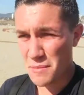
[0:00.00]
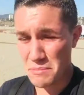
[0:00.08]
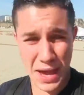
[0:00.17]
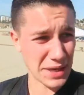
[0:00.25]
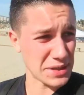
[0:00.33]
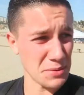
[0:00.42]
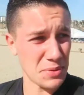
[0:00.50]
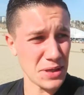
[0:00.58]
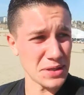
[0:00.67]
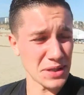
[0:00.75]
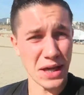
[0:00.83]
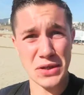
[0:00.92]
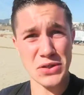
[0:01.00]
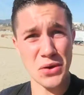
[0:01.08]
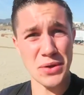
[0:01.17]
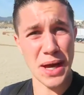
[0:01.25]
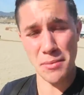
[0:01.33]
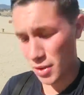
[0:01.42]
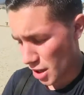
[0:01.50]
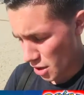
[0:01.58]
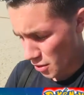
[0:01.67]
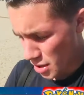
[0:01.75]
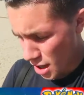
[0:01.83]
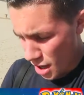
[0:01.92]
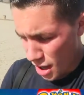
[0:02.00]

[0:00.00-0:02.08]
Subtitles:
max CP is like so damn low.